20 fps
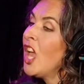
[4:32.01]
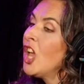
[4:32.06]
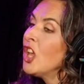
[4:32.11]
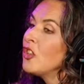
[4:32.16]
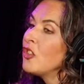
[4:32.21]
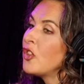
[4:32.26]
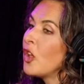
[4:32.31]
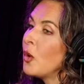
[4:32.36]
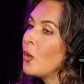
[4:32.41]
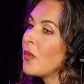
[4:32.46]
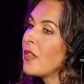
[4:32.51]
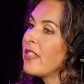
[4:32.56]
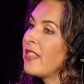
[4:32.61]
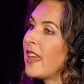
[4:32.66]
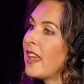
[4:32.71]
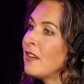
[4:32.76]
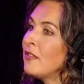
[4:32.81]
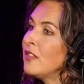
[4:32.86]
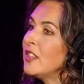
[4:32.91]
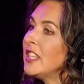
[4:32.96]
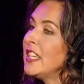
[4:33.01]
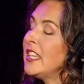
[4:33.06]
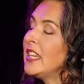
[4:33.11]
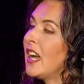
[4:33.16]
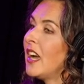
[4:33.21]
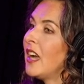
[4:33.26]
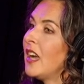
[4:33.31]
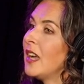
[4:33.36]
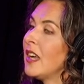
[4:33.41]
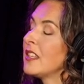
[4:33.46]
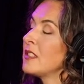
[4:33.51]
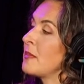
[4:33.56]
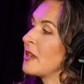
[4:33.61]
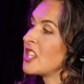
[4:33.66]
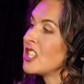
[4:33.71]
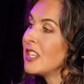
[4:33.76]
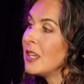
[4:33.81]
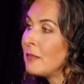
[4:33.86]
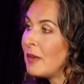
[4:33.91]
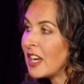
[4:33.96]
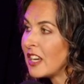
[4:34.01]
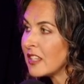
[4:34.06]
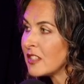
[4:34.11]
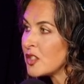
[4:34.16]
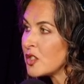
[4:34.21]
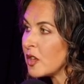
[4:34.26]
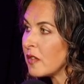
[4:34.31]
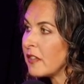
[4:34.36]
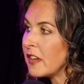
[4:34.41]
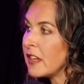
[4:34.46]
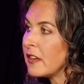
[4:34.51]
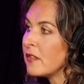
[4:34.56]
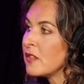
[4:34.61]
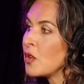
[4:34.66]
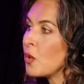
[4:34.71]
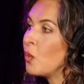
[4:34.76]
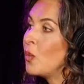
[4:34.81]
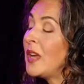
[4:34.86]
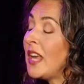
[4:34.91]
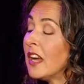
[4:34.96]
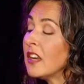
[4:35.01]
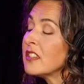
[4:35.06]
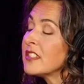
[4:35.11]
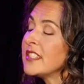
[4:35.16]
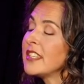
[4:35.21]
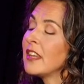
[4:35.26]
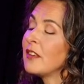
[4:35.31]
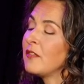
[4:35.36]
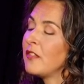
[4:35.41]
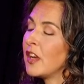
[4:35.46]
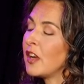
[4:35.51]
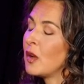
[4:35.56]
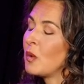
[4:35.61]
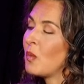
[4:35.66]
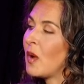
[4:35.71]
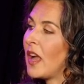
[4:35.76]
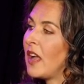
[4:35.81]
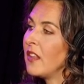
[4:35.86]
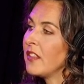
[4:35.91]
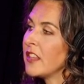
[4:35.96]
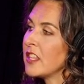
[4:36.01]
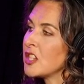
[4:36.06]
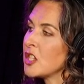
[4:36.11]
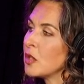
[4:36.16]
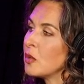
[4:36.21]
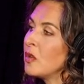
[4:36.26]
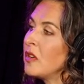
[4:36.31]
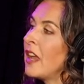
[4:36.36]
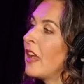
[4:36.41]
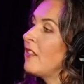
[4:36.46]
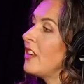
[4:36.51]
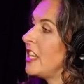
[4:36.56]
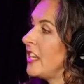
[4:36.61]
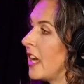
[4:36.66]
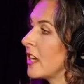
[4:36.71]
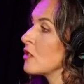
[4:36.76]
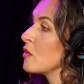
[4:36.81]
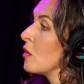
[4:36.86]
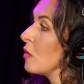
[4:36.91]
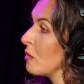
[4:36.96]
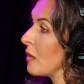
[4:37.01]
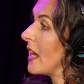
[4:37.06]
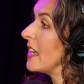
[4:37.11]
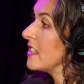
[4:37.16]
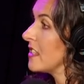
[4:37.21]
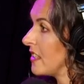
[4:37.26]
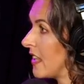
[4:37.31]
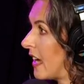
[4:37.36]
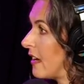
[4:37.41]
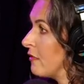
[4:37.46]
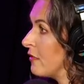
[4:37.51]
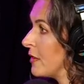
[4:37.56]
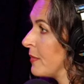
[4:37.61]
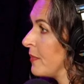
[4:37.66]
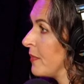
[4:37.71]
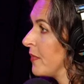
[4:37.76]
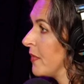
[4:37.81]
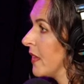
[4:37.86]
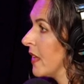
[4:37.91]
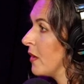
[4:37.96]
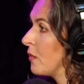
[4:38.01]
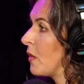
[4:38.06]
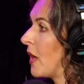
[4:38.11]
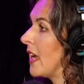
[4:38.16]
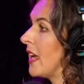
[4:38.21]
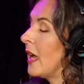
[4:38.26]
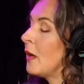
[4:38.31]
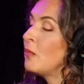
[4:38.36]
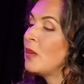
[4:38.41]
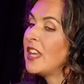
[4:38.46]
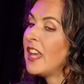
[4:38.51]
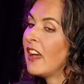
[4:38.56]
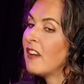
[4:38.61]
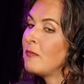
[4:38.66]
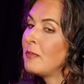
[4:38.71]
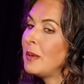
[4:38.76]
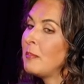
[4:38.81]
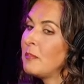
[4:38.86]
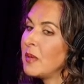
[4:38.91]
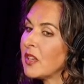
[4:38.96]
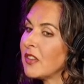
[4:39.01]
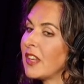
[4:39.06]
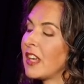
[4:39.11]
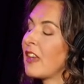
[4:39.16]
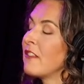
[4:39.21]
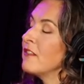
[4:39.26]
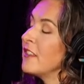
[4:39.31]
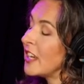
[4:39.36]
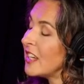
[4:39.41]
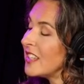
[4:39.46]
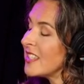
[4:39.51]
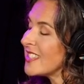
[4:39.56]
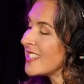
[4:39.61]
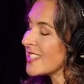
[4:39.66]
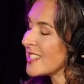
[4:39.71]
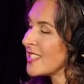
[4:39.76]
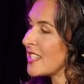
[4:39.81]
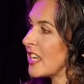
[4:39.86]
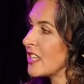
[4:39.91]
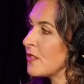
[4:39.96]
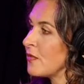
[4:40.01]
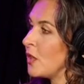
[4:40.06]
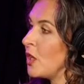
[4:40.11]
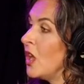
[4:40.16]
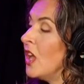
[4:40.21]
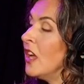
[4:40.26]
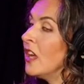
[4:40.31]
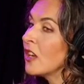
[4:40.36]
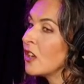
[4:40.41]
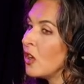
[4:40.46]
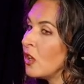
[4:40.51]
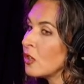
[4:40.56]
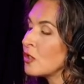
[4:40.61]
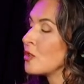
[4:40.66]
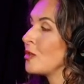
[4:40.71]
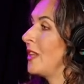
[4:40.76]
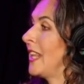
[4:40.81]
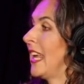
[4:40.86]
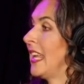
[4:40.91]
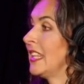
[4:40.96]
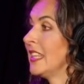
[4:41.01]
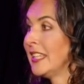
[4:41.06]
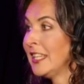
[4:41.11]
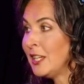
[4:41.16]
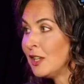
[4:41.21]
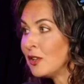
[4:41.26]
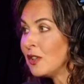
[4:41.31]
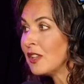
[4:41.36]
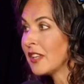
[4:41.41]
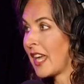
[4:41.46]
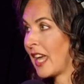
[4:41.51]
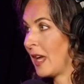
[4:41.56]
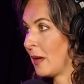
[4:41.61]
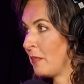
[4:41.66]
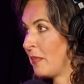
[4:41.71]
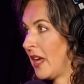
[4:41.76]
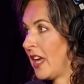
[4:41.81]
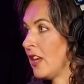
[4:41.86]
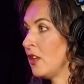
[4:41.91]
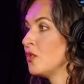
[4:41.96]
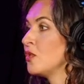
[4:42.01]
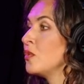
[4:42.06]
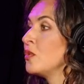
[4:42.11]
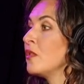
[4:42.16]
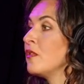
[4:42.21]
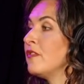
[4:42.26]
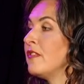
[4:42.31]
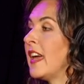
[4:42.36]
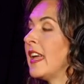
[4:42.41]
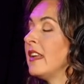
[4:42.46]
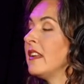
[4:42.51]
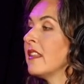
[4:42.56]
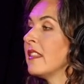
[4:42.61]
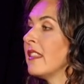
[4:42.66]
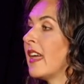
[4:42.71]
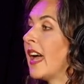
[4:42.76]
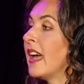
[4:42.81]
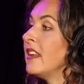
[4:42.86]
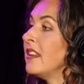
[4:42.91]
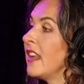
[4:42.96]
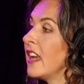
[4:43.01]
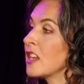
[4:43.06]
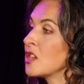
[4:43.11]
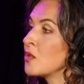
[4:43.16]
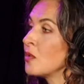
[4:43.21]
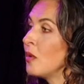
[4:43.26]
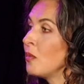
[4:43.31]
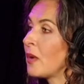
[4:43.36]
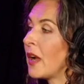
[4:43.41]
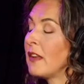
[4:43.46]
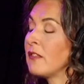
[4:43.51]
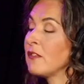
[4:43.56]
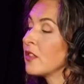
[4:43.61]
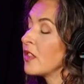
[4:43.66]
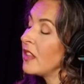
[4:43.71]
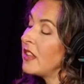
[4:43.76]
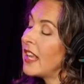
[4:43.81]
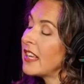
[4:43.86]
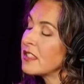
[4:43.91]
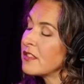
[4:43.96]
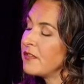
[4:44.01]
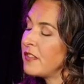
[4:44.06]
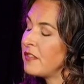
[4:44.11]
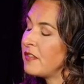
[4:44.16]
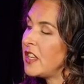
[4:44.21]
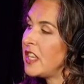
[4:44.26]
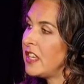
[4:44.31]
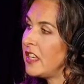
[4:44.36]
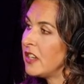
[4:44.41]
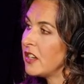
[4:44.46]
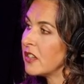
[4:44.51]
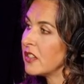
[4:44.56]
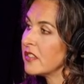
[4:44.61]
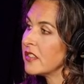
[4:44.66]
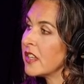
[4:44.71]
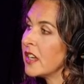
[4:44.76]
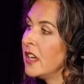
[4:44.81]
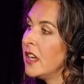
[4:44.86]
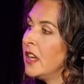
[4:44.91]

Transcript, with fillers: So, thankfully, uh, especially among conservatives, we understand very well that children have a natural right to life right? And we have been building a very successful cultural and legal campaign to defend that natural right for the last 50 years.